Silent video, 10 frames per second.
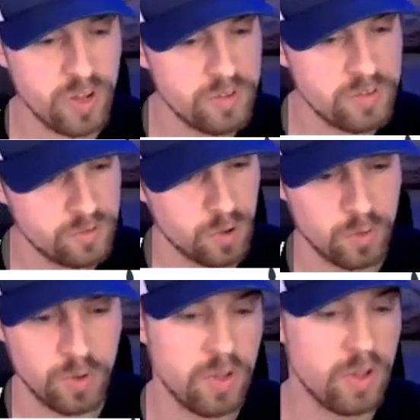sets.
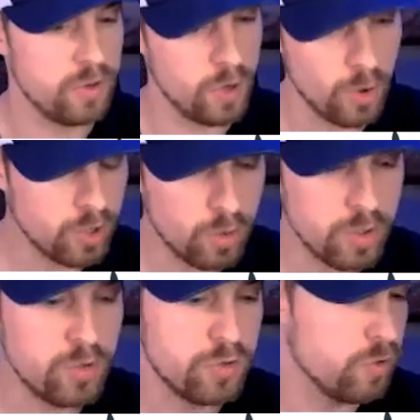So the
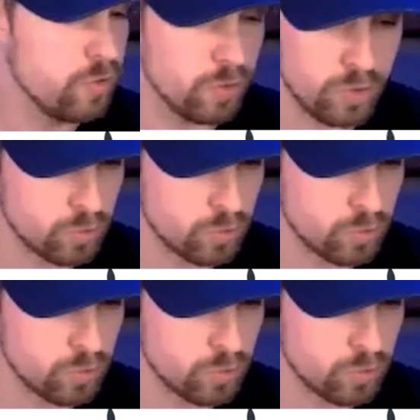no-code users who